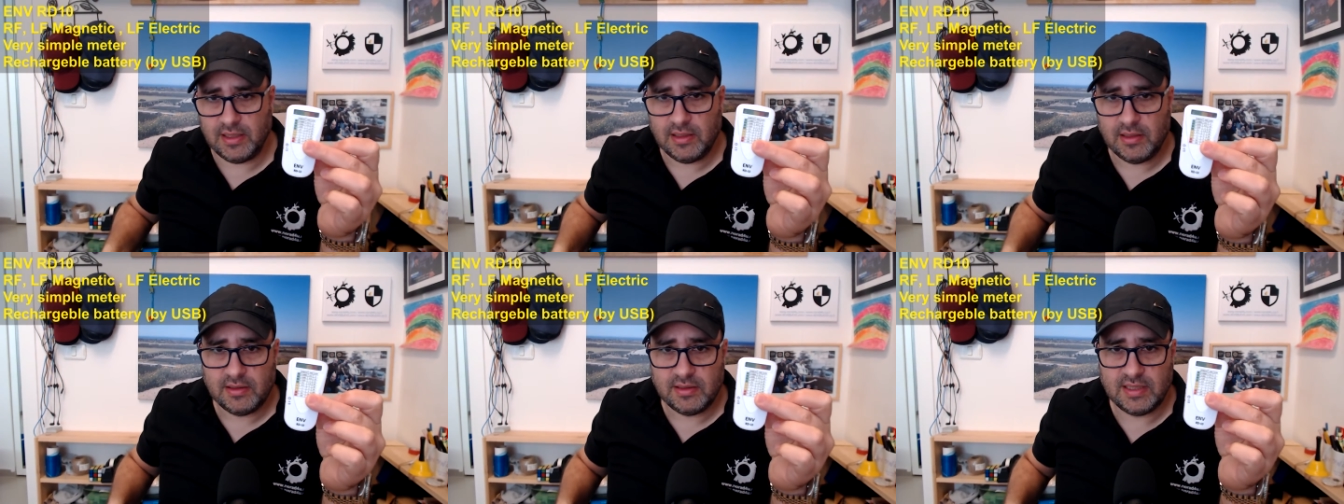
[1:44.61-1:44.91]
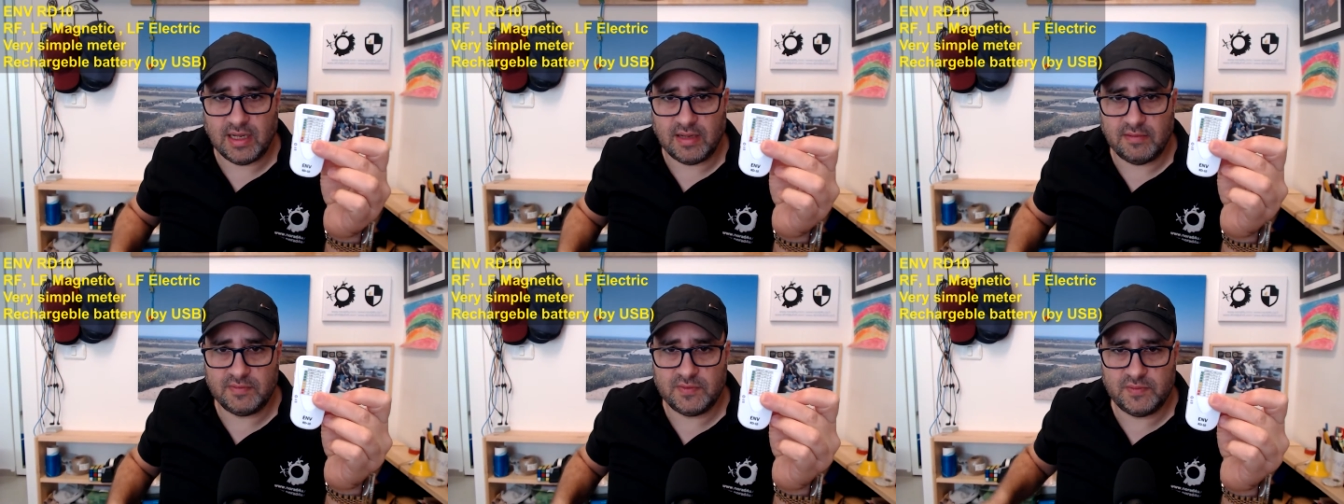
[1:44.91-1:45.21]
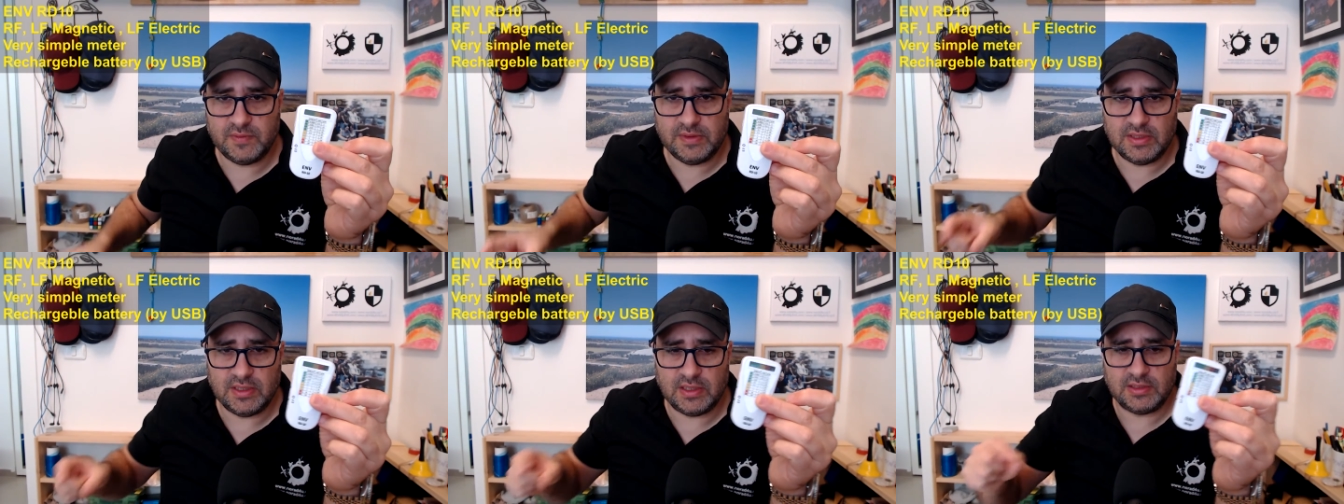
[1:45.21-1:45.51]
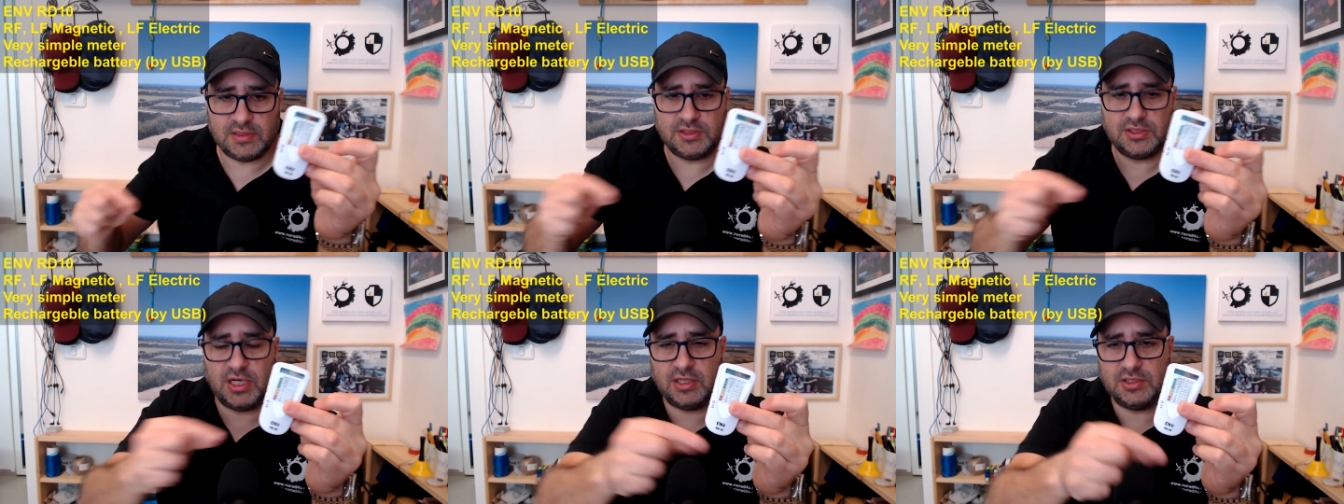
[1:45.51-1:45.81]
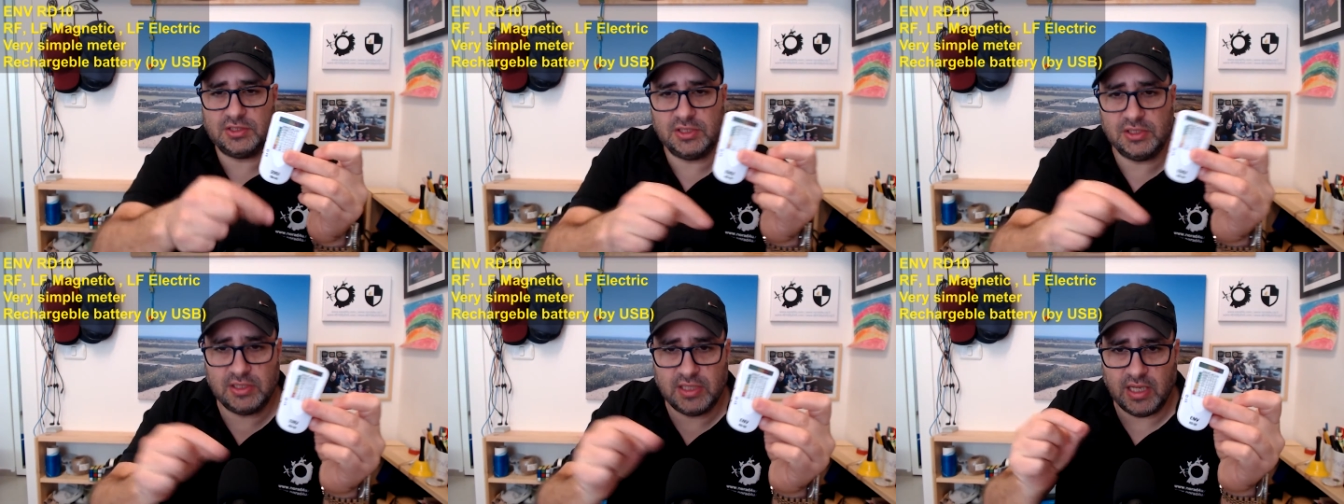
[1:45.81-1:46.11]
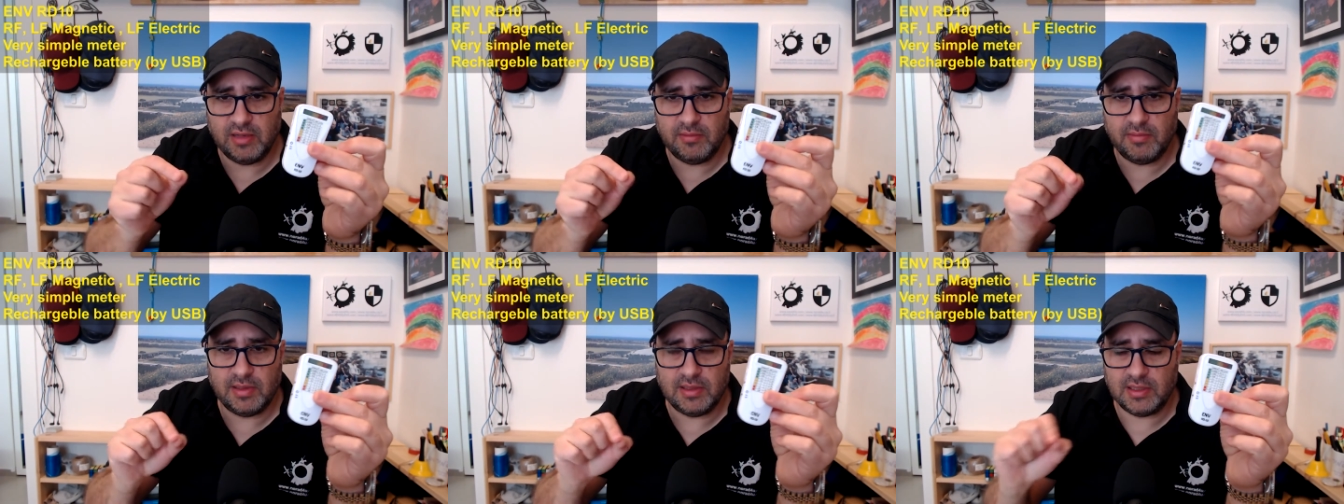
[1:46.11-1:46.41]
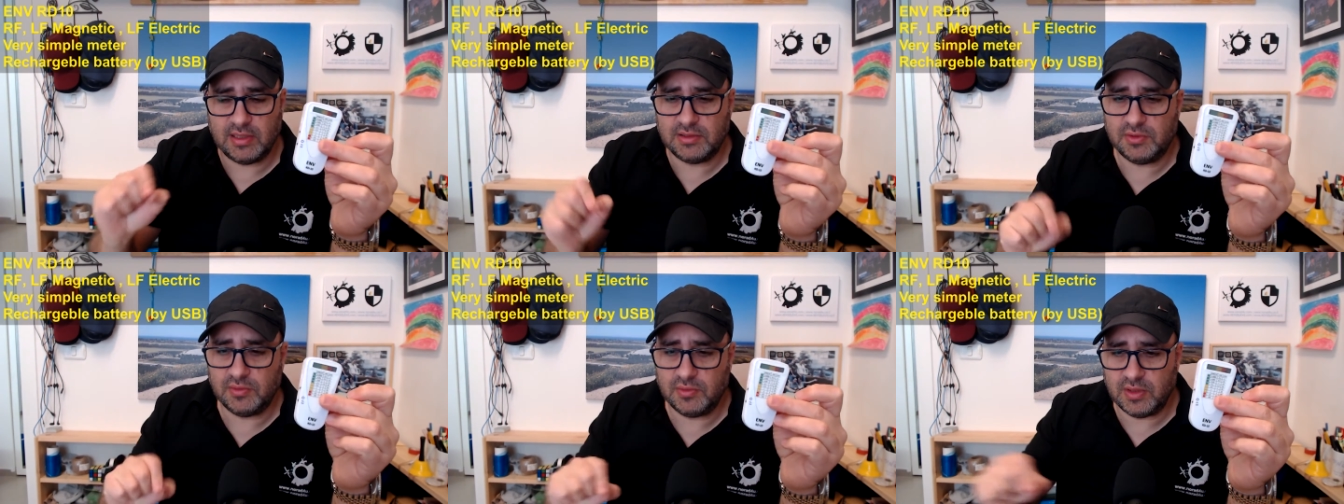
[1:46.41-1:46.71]
It comes with a charging cable
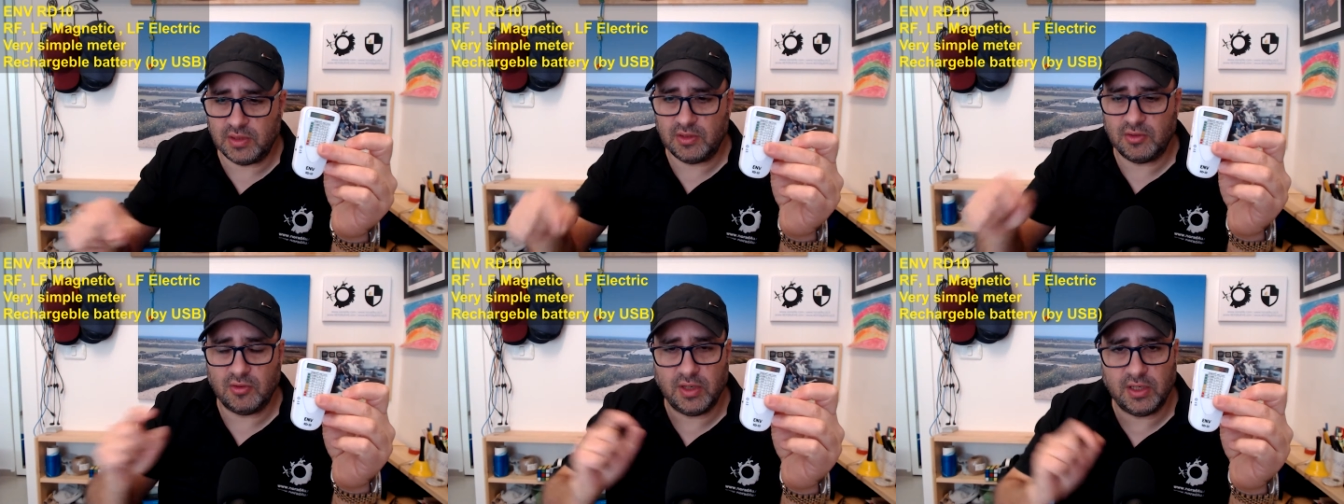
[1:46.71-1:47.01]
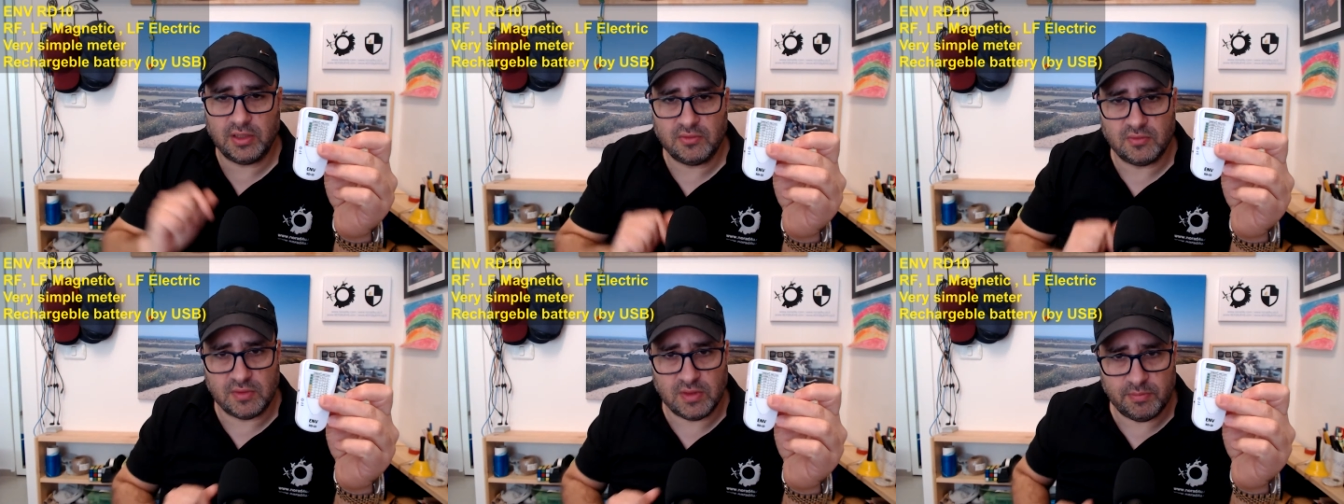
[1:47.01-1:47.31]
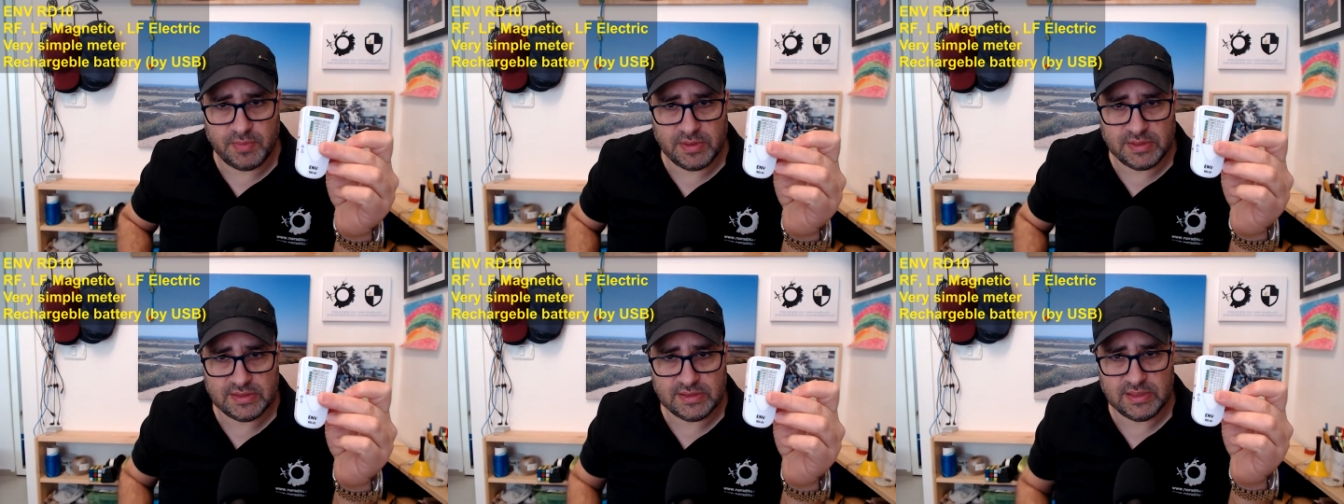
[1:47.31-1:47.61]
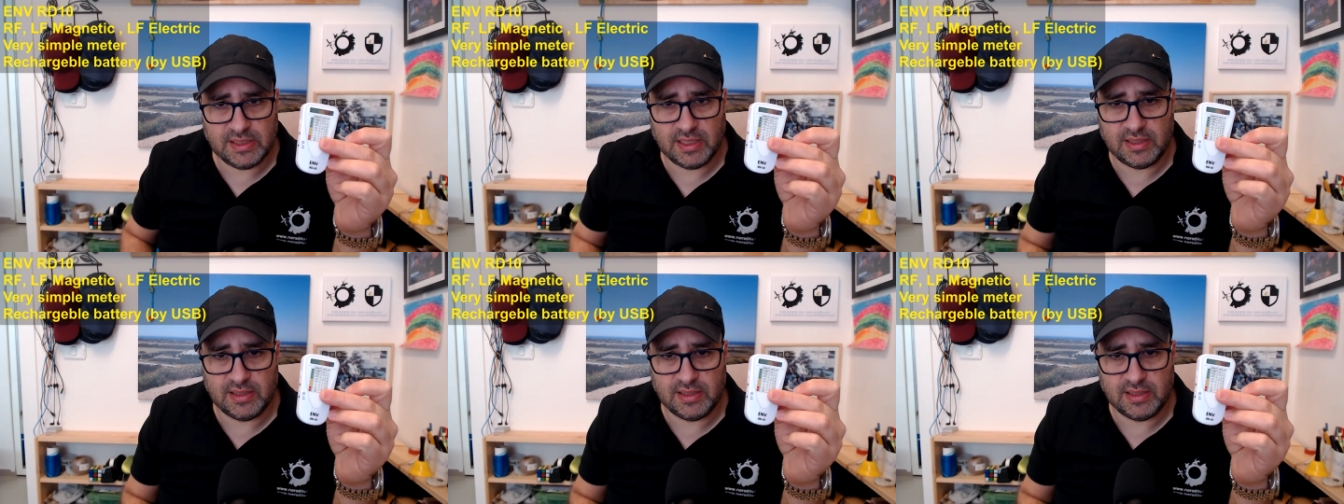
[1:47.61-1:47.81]
that you can connect to the PC,